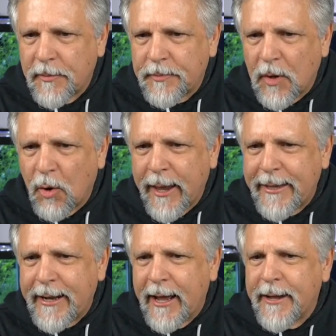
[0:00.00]

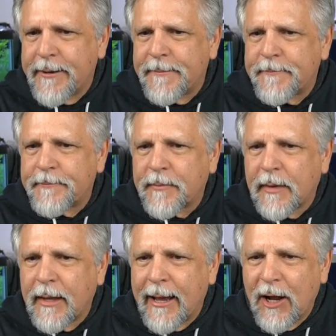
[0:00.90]
Ojeda,
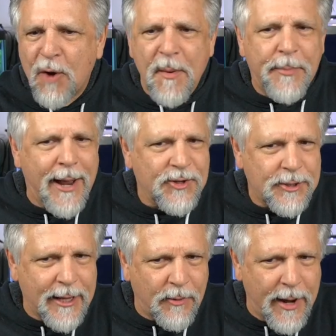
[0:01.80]
and I hope I'm
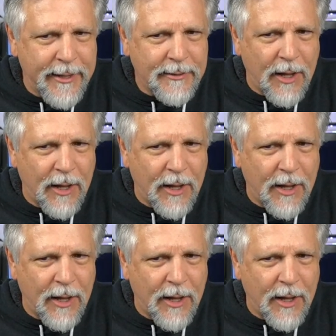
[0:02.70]
pronouncing that right.